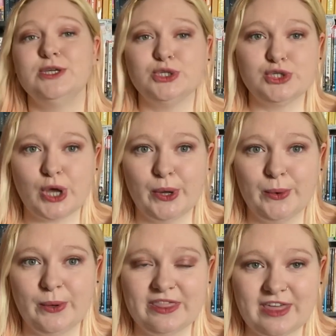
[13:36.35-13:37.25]

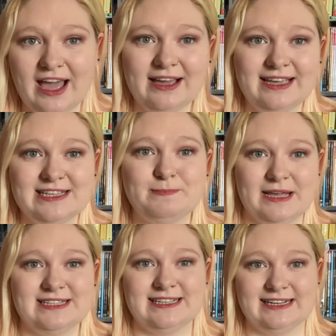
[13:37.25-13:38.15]
so that is
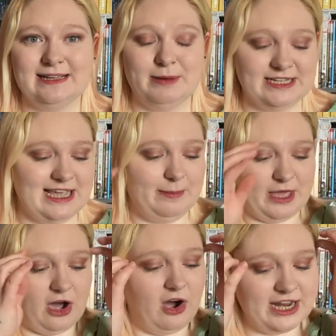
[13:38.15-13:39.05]
basically my
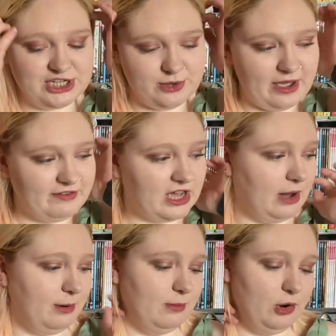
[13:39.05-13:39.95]
tbr i do have a
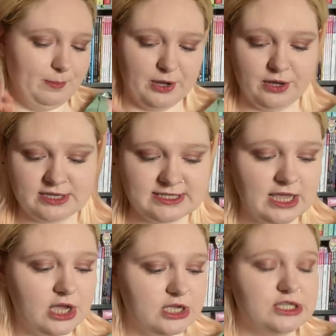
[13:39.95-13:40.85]
couple more books
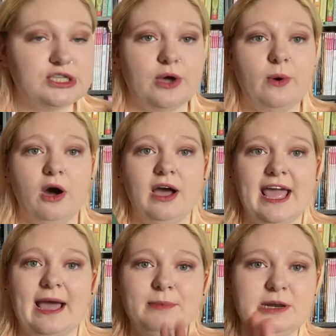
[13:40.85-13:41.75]
so i
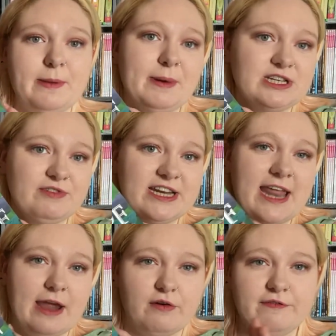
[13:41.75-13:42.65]
am going to be buddy reading
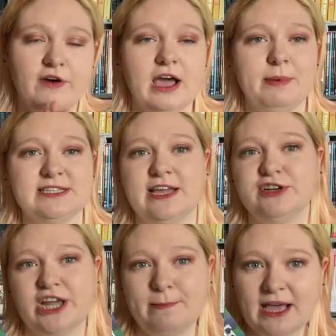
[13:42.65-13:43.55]
heir of fire by sarah
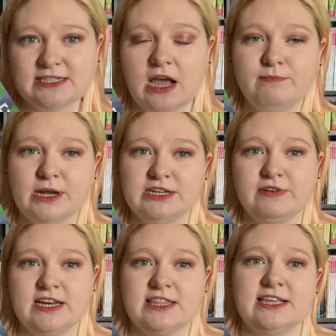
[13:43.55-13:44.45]
j maas i'm buddy
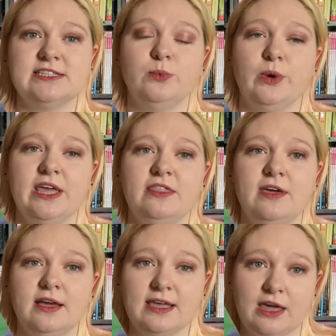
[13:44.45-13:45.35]
reading this with
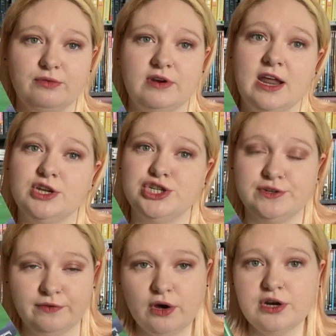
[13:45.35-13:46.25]
catherine and
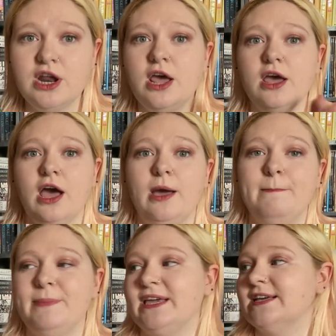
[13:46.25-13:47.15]
siobhan
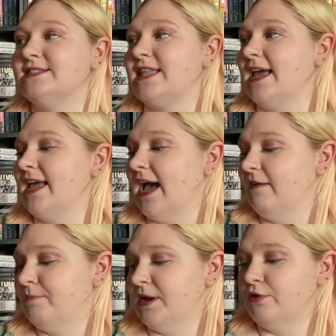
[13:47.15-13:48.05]
um, because they
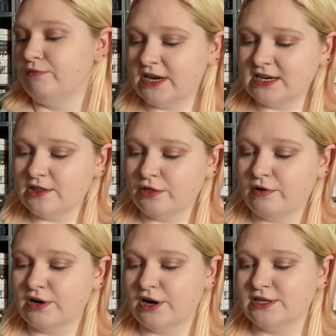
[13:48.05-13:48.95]
have been reading the
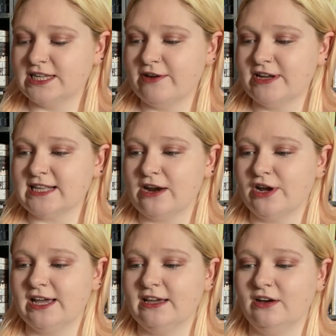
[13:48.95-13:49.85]
throne of glass series and
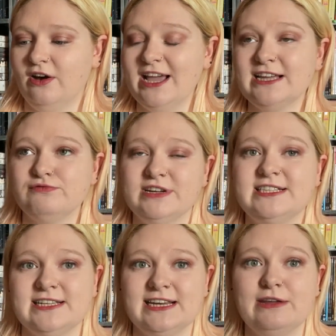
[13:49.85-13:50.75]
i i had
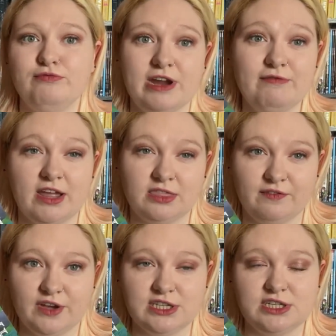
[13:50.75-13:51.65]
recently reread the
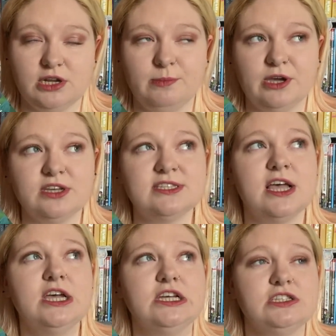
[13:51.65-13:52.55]
first two books
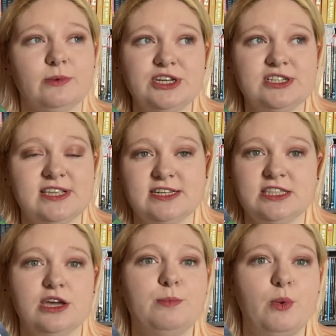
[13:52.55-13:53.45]
so i just said to
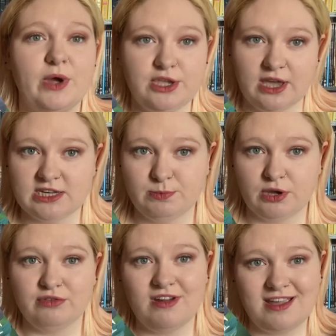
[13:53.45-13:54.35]
them when you get to book
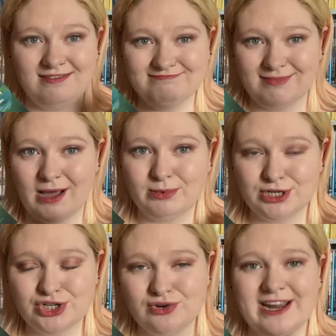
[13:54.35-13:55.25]
three I'm going
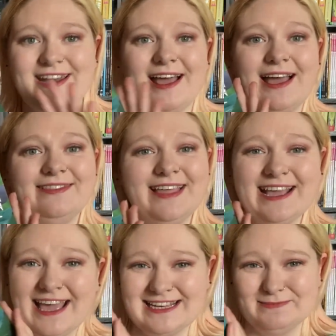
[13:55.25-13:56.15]
to join and they
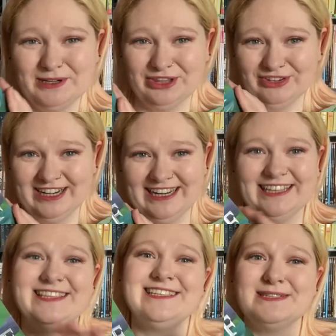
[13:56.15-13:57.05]
get into book three
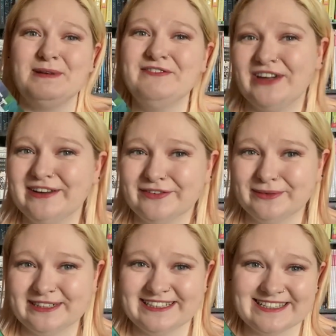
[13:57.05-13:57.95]
and this is my favourite
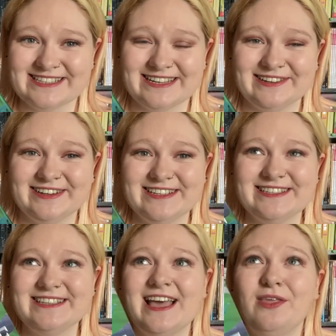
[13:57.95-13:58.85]
one in the
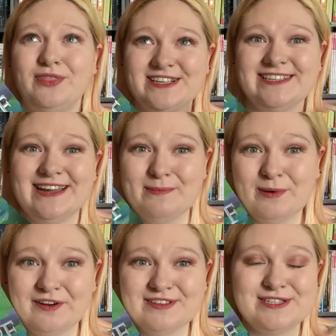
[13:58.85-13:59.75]
series this and
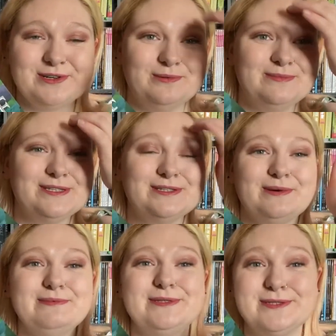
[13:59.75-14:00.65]
Empire Storms so
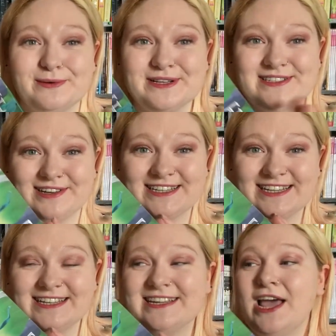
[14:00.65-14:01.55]
I'm so
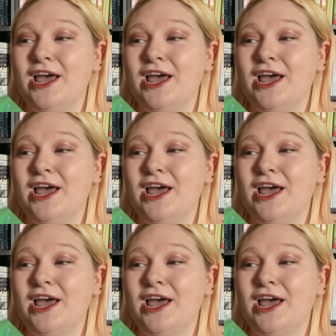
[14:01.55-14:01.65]
excited